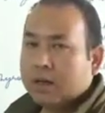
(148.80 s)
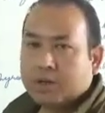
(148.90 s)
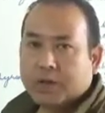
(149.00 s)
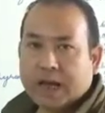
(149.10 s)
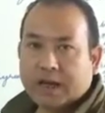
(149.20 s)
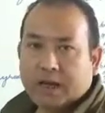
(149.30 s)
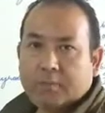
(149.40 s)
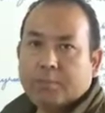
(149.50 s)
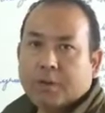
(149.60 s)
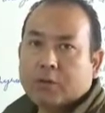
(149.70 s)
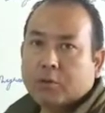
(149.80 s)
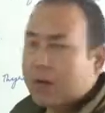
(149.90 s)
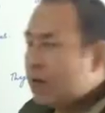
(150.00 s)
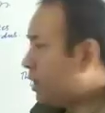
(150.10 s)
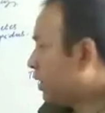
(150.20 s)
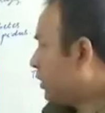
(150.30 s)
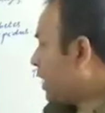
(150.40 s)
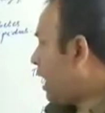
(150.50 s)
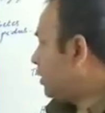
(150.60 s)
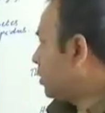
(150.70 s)
she can give birth to the
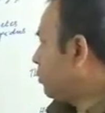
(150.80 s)
child.